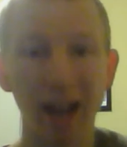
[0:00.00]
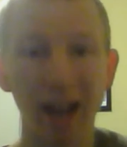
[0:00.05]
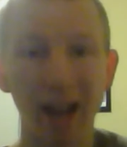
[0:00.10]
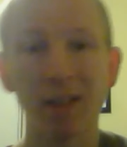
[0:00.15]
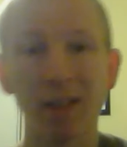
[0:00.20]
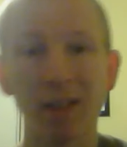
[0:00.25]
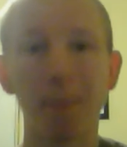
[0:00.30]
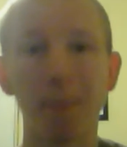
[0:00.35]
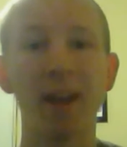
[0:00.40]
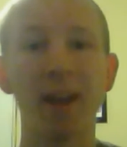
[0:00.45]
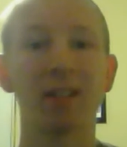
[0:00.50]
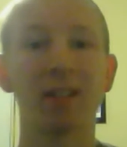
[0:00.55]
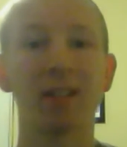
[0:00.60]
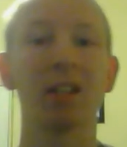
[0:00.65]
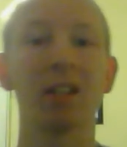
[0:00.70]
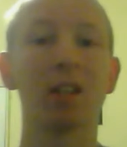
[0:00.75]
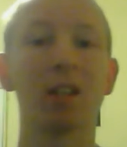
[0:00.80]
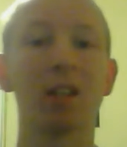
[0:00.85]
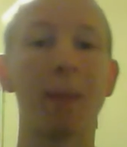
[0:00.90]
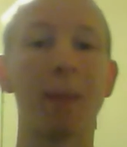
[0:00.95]
and the
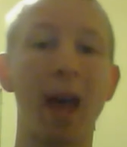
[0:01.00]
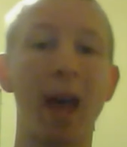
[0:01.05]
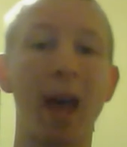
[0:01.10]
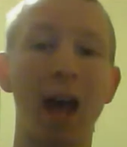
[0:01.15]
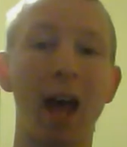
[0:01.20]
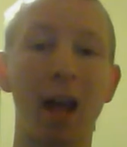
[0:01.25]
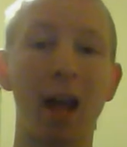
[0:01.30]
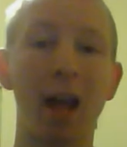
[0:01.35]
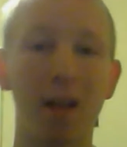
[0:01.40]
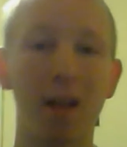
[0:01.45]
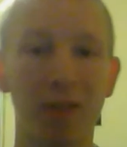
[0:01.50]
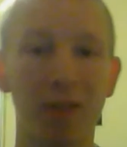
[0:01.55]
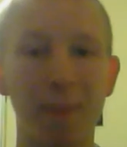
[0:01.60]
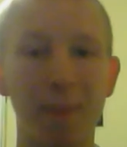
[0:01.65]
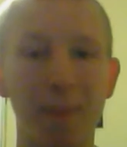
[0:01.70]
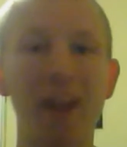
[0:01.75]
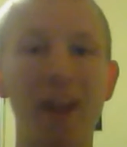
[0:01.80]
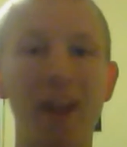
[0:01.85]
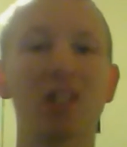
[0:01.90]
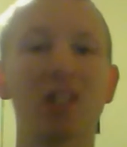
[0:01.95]

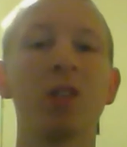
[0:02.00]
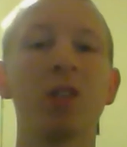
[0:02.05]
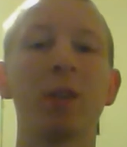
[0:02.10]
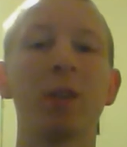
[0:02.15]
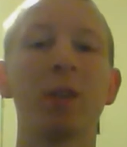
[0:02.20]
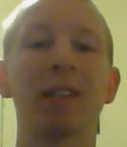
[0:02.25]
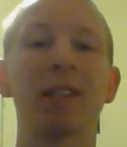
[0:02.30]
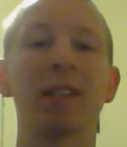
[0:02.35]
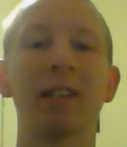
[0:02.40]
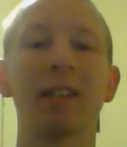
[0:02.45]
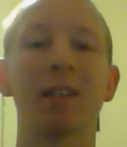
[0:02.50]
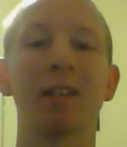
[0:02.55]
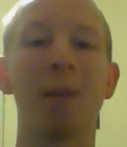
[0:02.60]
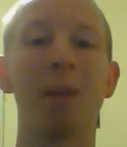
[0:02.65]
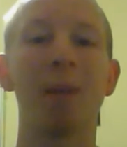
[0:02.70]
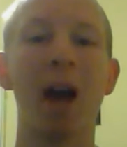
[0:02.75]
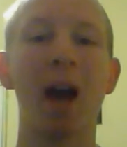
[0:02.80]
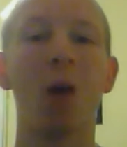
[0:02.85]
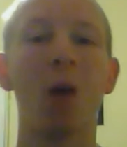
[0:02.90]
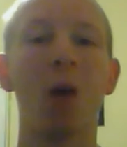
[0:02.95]
best newest
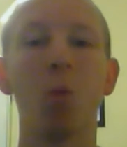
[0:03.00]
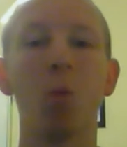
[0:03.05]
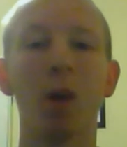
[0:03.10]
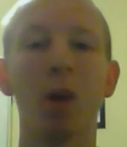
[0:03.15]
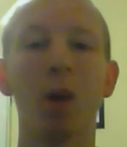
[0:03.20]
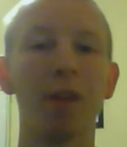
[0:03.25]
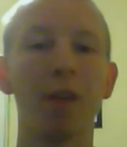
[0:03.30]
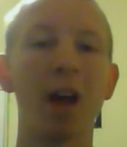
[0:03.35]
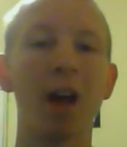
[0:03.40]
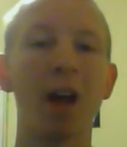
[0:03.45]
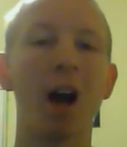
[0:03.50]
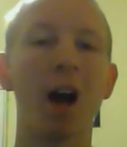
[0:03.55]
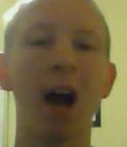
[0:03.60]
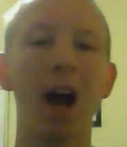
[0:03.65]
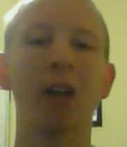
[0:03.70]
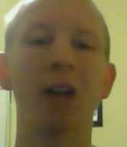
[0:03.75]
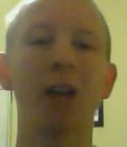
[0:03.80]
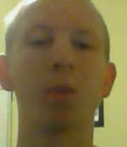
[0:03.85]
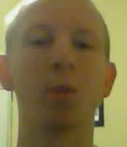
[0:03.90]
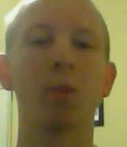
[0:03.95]
system out with
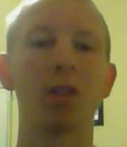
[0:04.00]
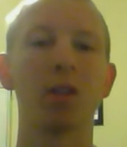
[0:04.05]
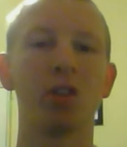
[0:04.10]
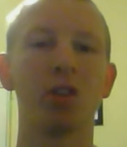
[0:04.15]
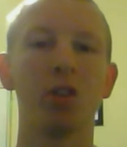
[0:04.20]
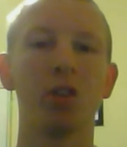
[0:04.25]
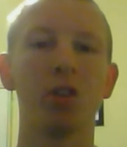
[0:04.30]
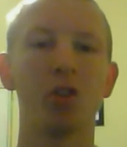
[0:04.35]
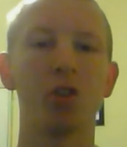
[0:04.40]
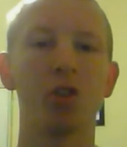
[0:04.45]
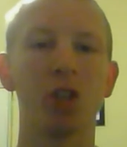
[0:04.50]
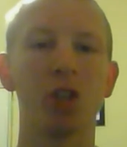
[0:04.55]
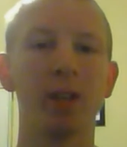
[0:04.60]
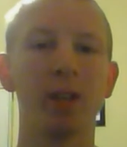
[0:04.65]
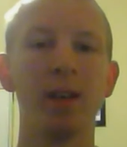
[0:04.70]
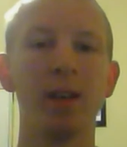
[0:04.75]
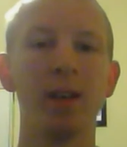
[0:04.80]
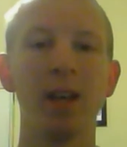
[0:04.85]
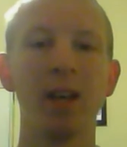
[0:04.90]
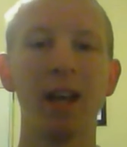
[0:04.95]
higher
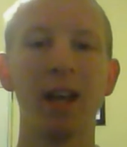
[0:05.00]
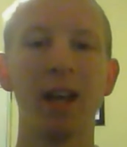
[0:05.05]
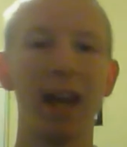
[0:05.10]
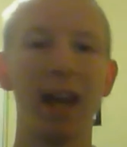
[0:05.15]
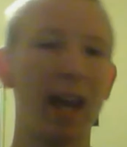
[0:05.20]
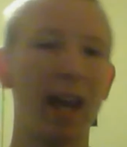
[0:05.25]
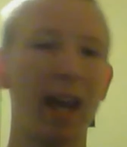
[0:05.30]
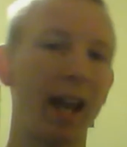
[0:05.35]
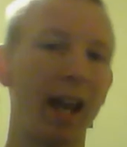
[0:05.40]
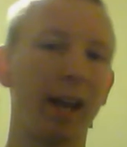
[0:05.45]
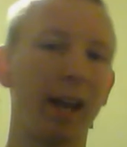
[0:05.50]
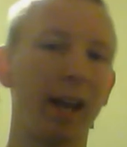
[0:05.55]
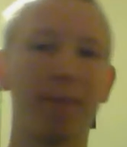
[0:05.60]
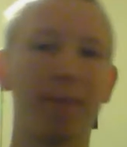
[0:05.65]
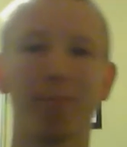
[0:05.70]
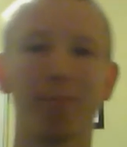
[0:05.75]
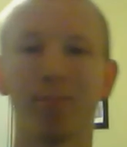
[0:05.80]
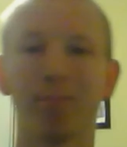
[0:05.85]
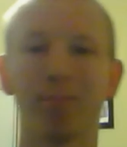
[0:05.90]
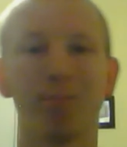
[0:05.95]
resolution and
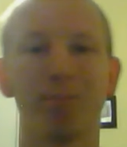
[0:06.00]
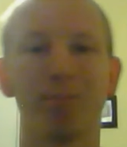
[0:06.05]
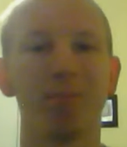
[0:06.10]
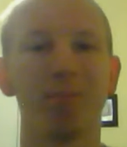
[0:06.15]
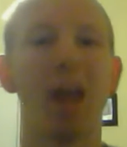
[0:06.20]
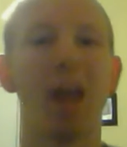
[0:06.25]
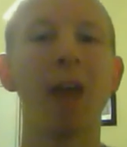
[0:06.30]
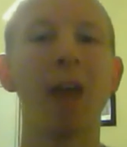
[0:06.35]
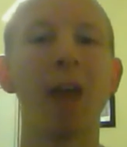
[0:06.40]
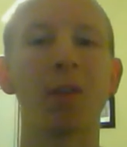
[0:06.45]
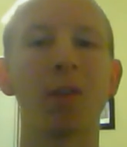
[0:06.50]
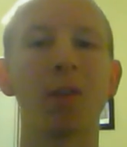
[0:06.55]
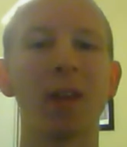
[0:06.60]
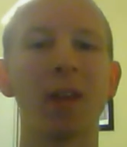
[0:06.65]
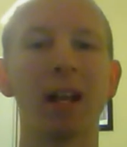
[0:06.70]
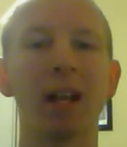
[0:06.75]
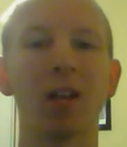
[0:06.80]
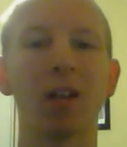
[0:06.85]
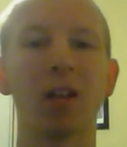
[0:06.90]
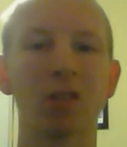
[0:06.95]

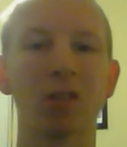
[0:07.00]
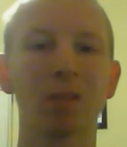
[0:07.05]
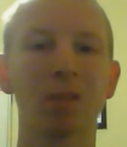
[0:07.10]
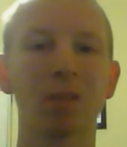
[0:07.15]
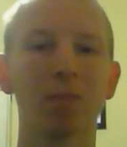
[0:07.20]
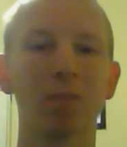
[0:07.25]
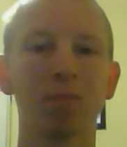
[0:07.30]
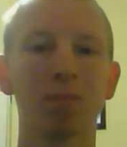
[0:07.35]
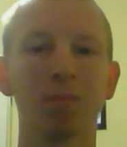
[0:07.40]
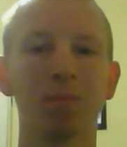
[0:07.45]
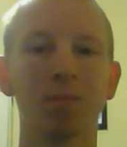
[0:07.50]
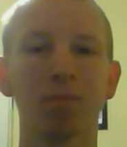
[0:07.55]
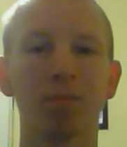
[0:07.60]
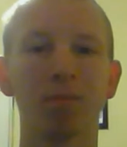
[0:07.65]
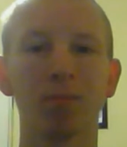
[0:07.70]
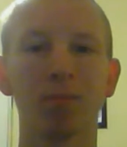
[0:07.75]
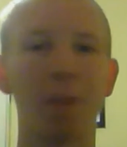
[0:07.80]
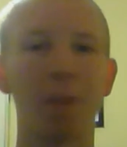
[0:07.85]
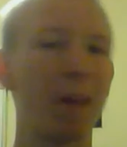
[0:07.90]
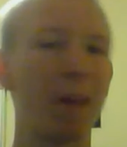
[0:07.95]
everything else.
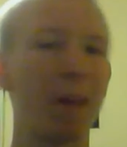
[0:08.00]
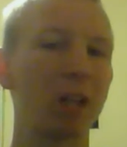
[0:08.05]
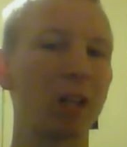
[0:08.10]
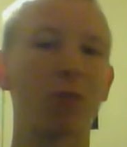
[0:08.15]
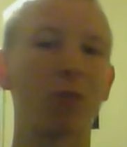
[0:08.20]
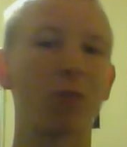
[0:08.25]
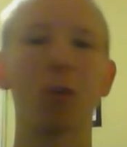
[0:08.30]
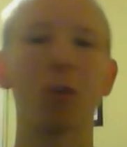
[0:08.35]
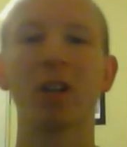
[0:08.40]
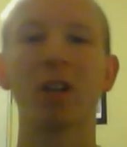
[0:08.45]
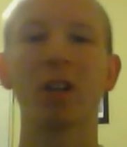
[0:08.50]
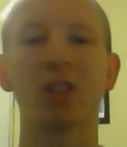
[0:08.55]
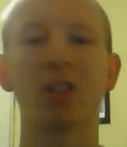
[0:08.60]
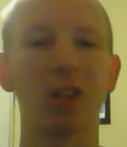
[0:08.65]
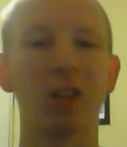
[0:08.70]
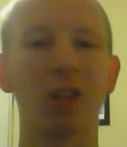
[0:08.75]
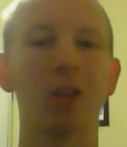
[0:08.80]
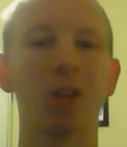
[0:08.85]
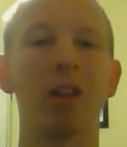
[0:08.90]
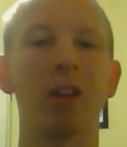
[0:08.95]
The PS4
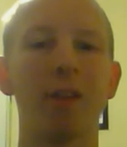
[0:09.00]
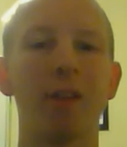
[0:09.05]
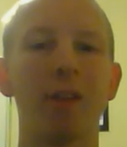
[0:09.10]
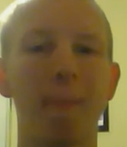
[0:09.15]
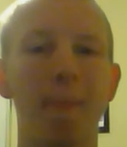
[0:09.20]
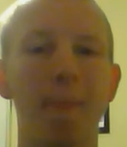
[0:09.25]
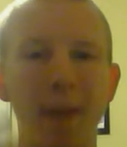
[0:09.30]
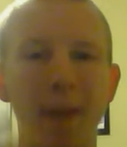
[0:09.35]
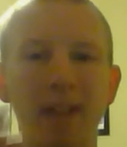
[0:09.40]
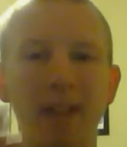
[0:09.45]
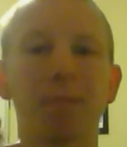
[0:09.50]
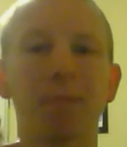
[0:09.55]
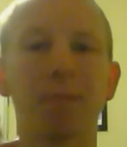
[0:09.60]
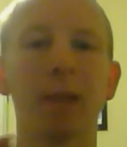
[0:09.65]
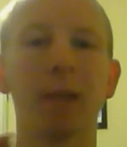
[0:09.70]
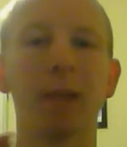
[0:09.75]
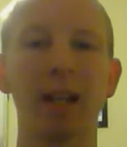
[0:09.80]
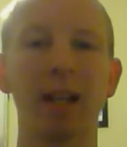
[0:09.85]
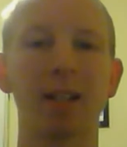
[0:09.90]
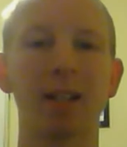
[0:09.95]
is literally the best
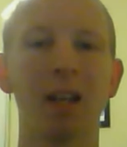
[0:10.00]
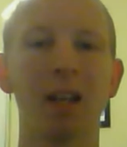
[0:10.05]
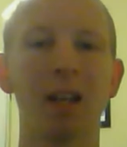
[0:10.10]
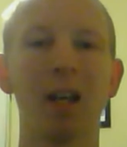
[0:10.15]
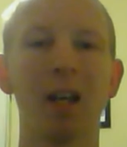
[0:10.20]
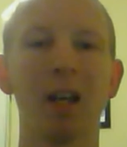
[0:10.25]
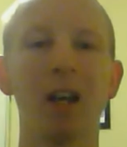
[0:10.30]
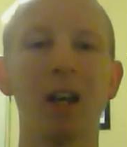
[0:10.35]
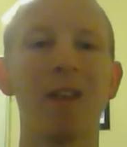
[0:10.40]
place